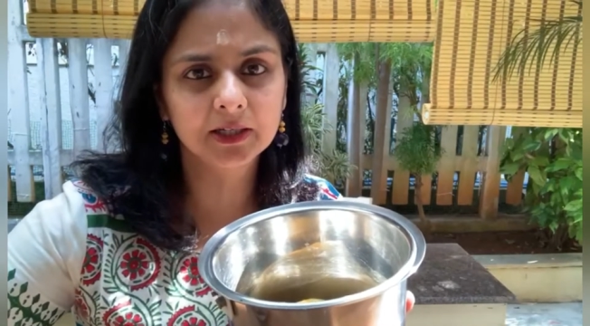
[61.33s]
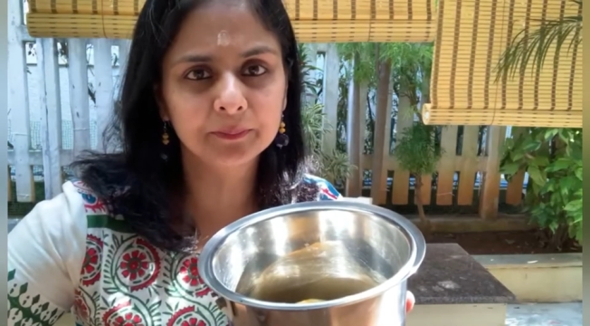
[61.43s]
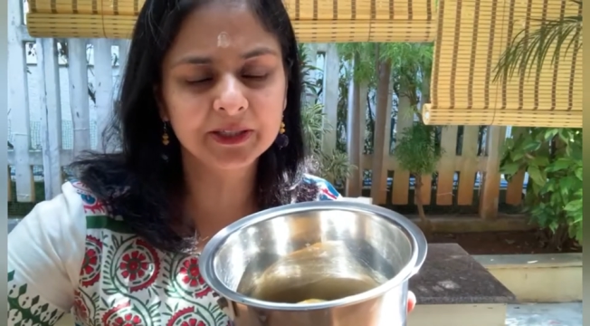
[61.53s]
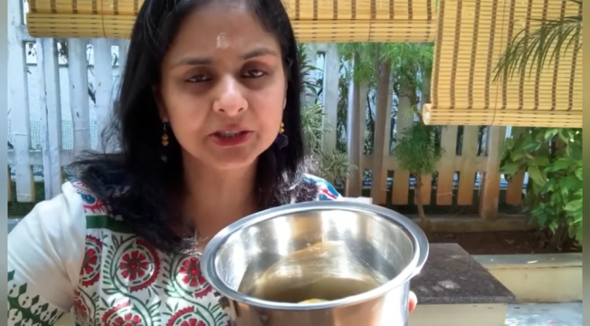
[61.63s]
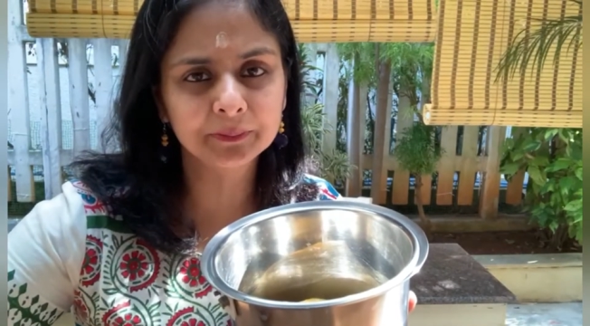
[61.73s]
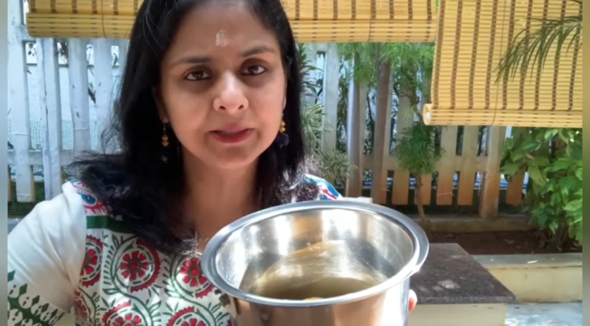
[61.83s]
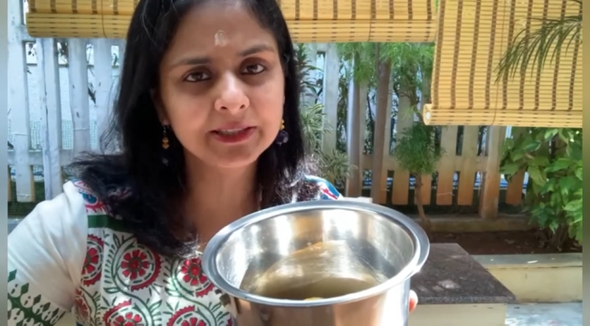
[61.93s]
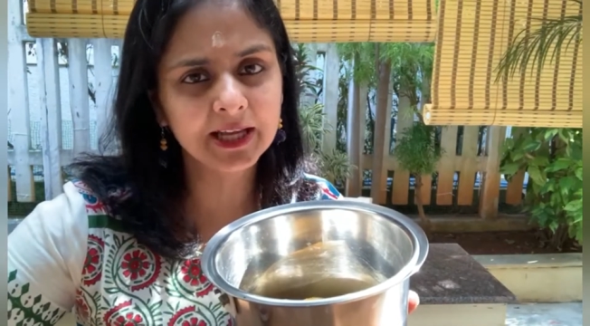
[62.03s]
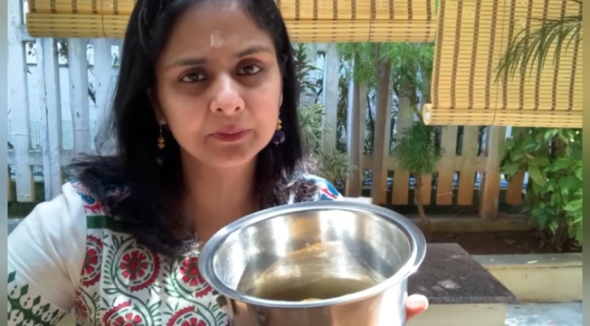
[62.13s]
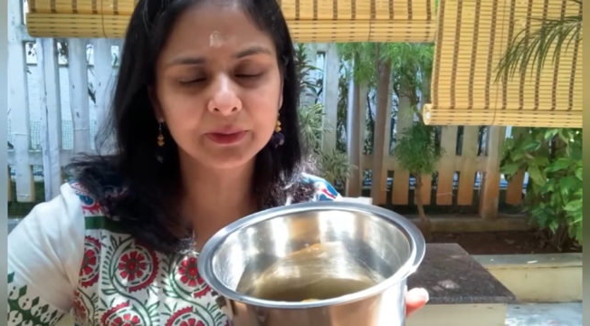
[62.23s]
measurement
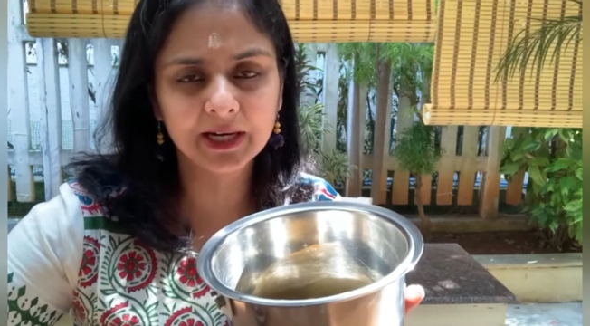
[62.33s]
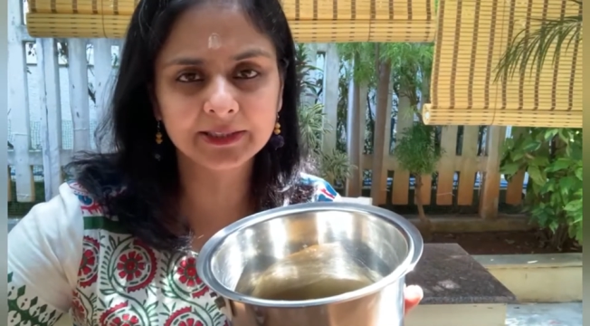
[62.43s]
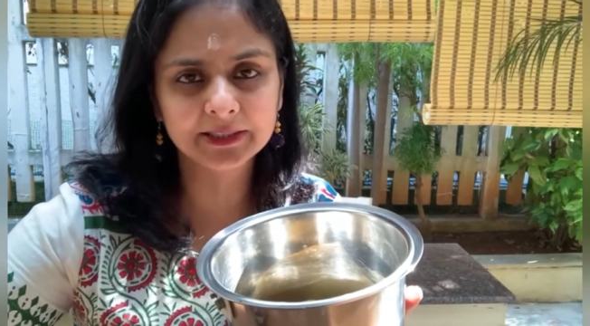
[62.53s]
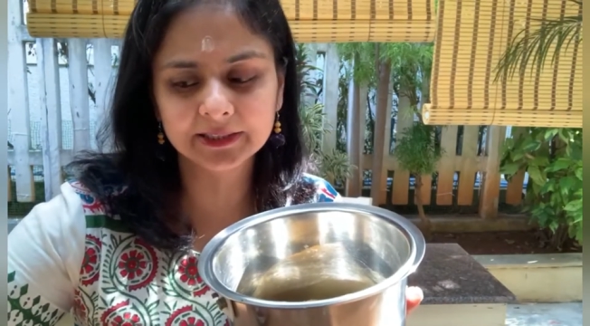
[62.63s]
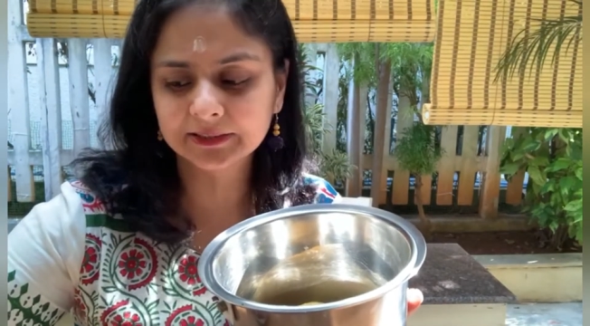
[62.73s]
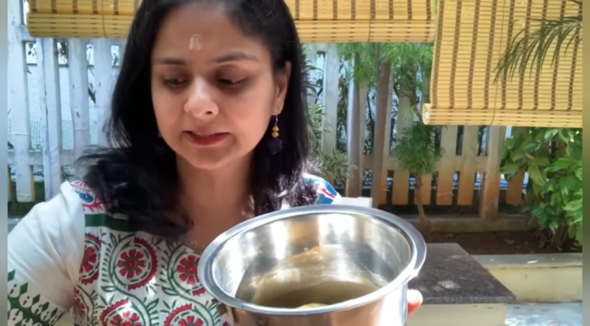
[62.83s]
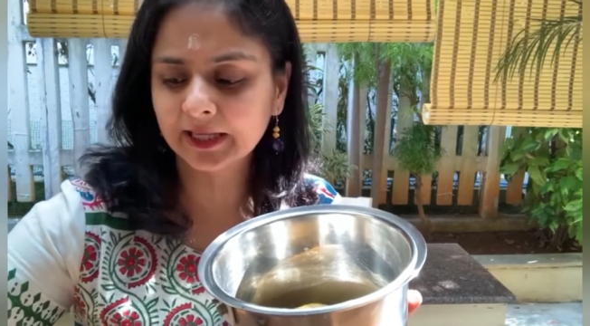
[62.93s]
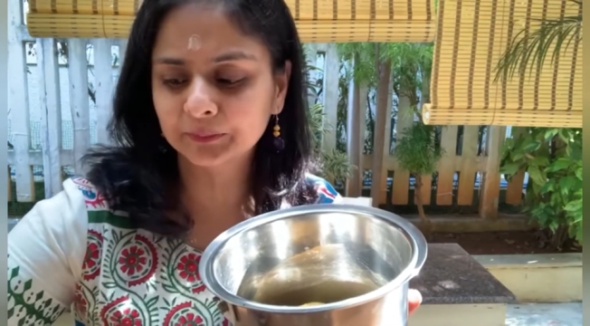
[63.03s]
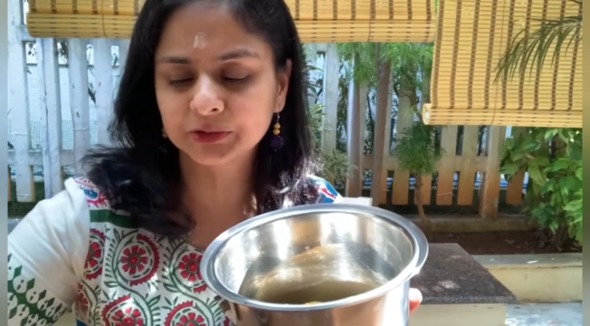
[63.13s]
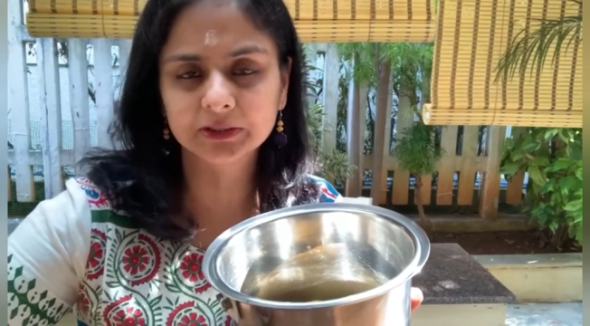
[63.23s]
I'll be writing in the
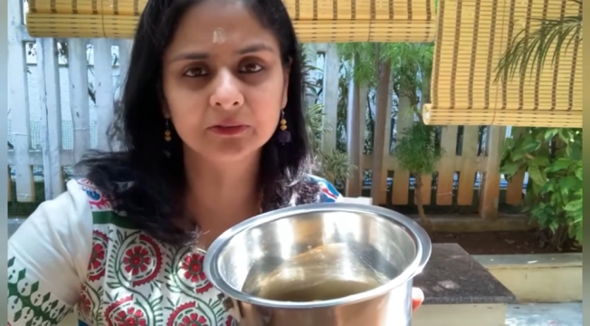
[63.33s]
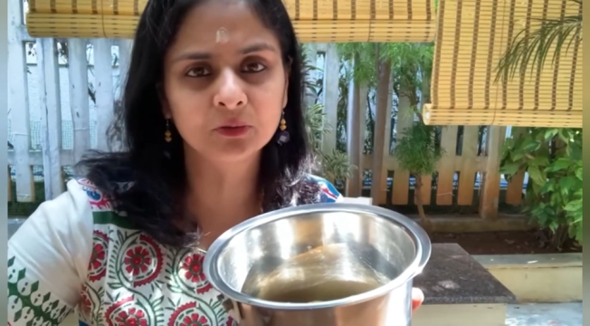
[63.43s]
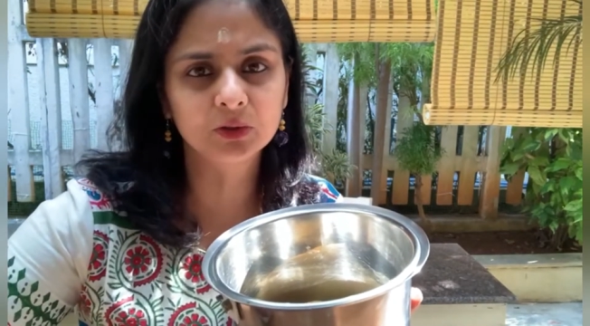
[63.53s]
caption the full